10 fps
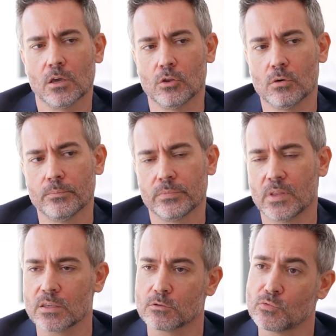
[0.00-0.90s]

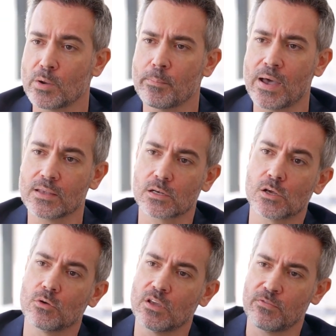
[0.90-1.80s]
that
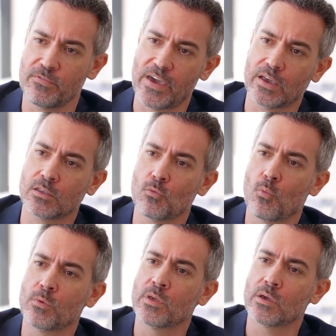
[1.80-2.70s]
dramatically going to affect
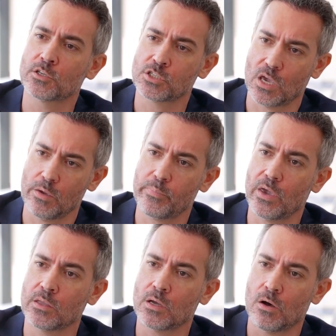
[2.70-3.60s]
the shape
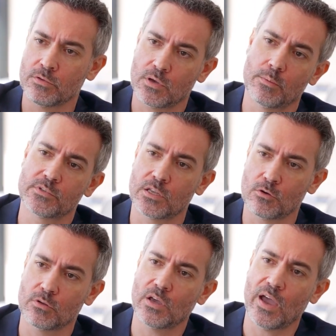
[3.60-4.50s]
and the outcomes that
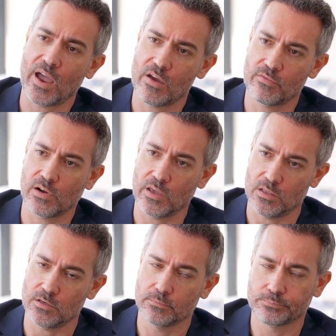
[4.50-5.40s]
you're going to have
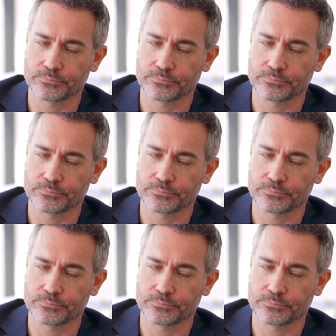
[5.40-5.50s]
later.